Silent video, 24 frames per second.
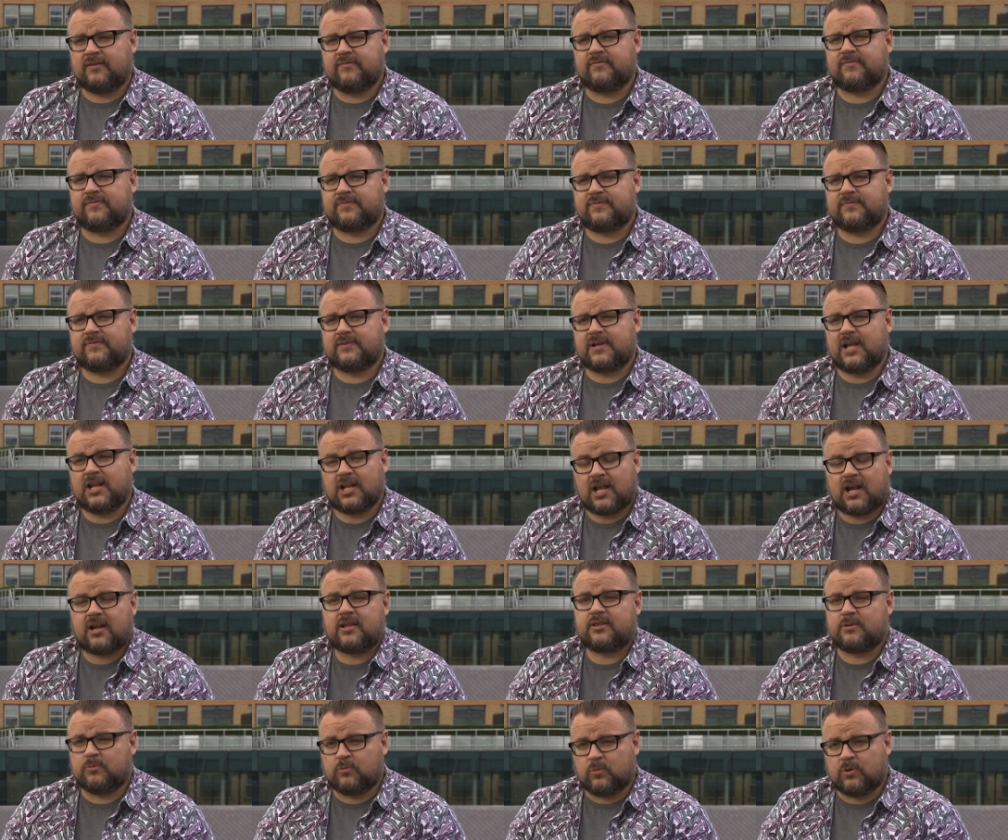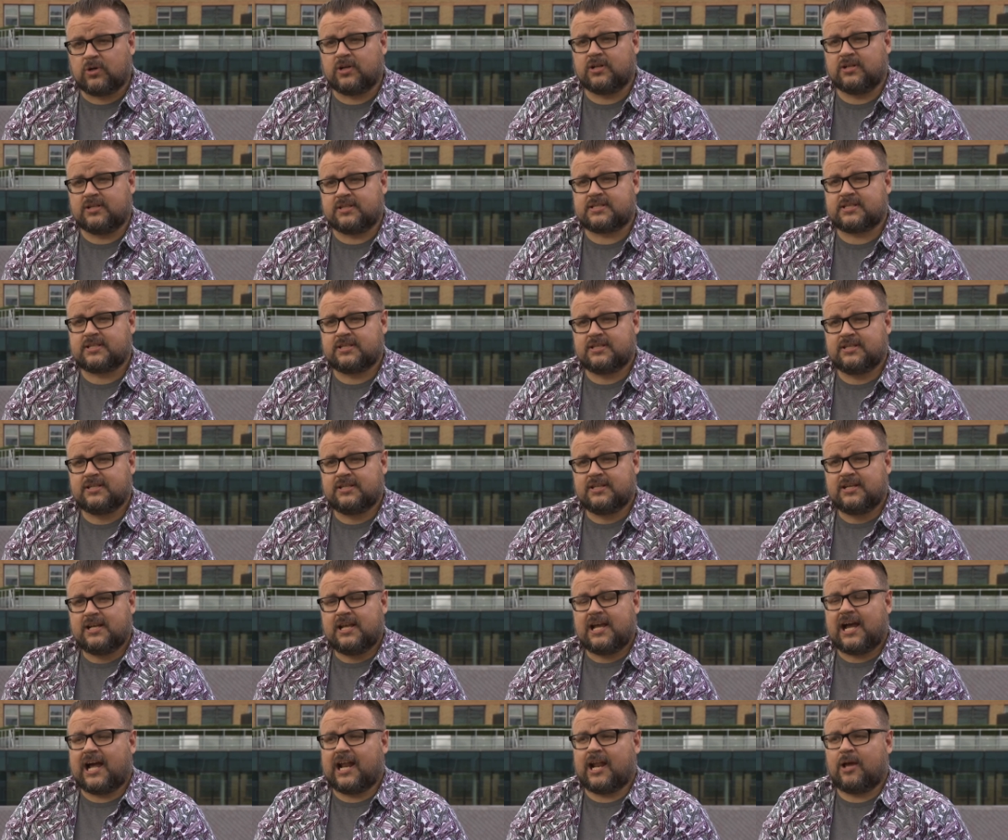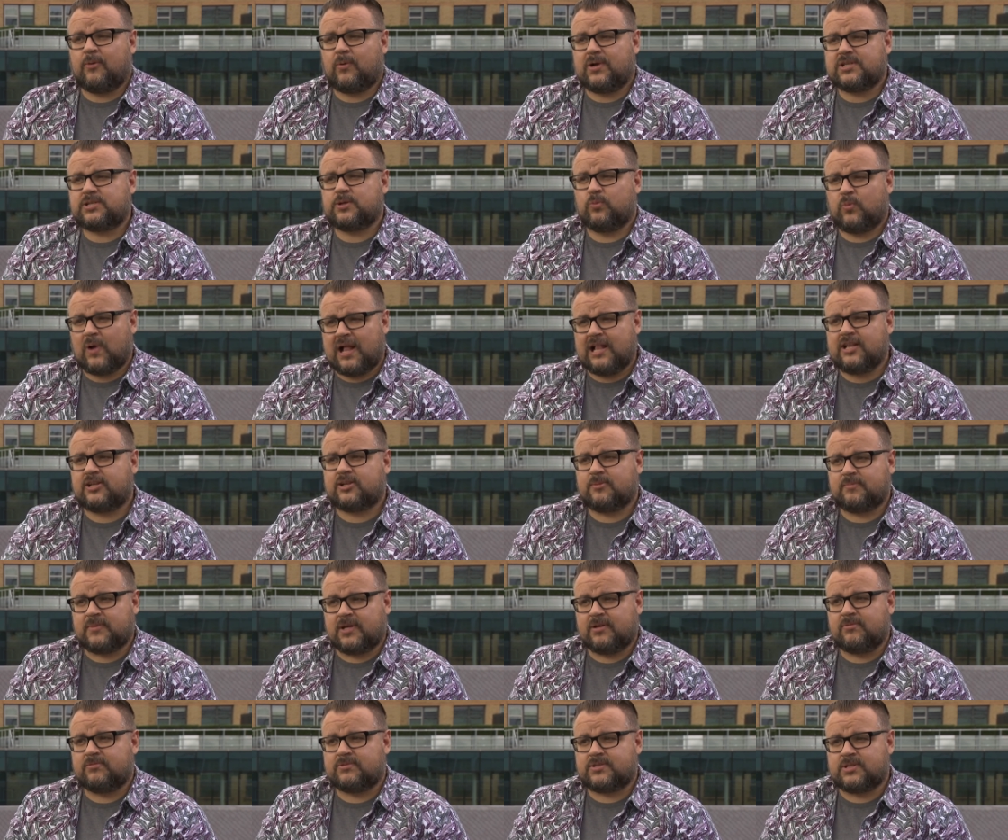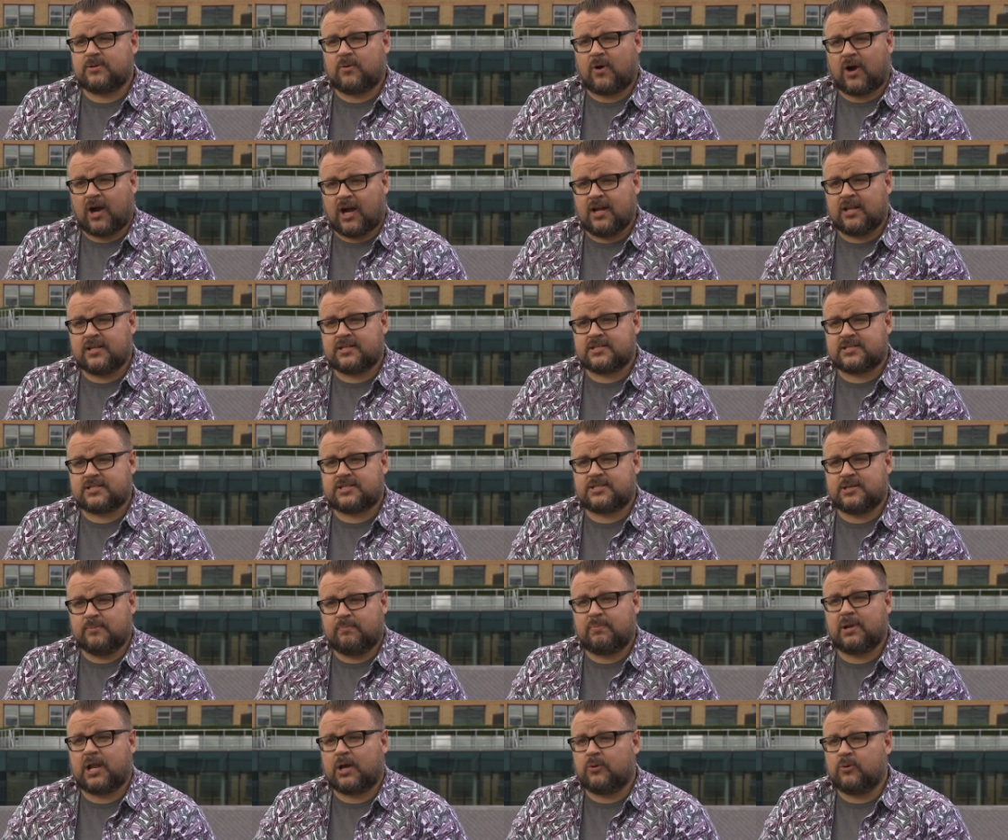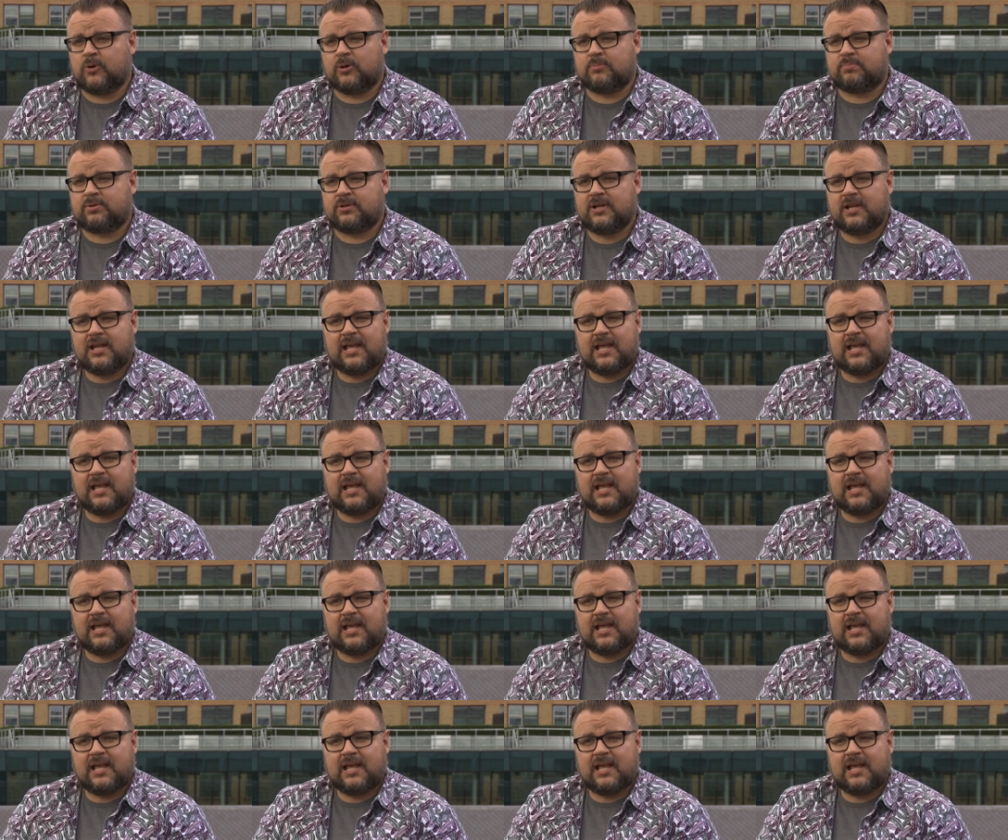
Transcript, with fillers: of a lot of the world, and I want to yeah. welcome you to Ireland to blow up